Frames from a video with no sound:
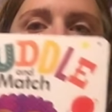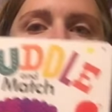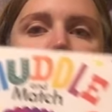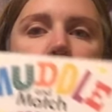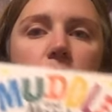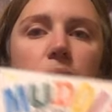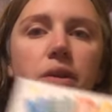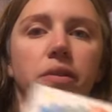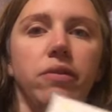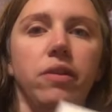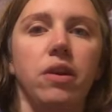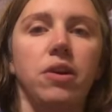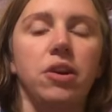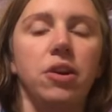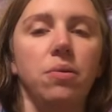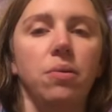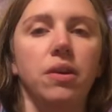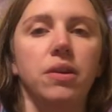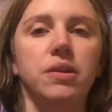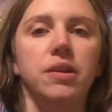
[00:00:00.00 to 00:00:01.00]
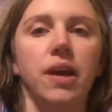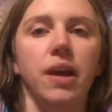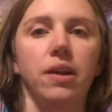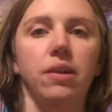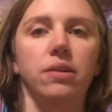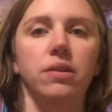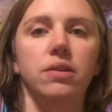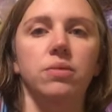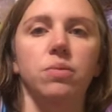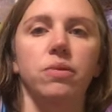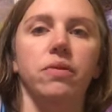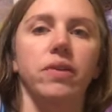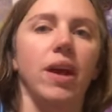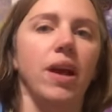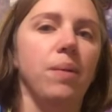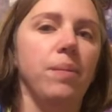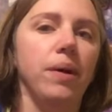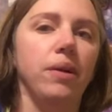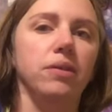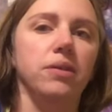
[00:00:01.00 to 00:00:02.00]
It's one of our newer titles. We've got
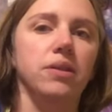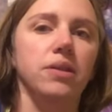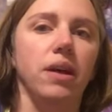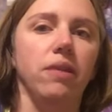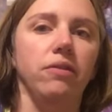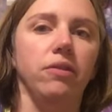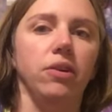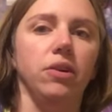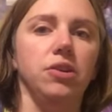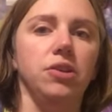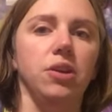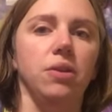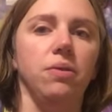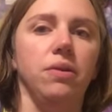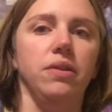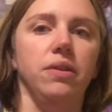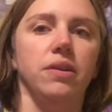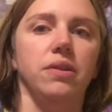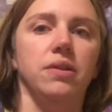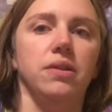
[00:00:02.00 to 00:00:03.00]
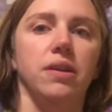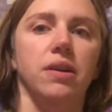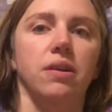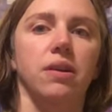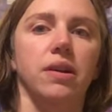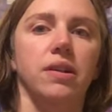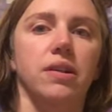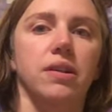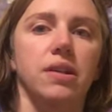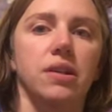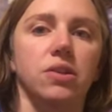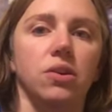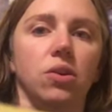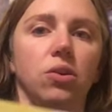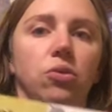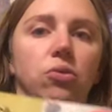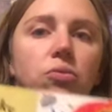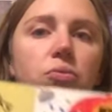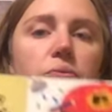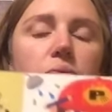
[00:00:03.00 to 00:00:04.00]
about 7 or so in this series. These are
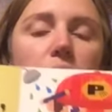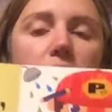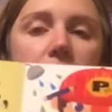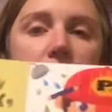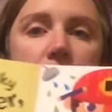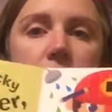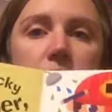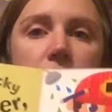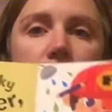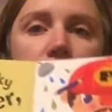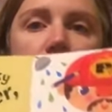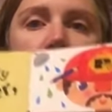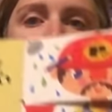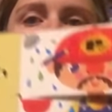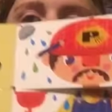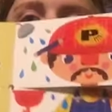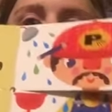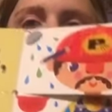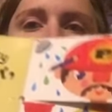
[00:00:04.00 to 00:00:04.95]
great for